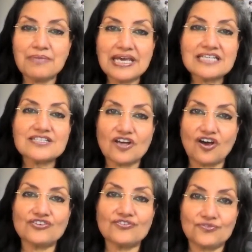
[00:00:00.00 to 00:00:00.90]
based
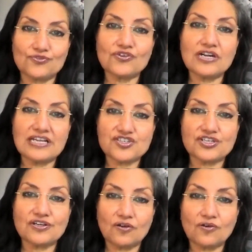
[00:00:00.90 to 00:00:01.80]
on
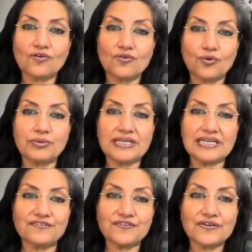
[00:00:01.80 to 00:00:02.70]
religion or
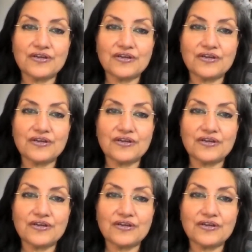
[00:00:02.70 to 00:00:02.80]
belief,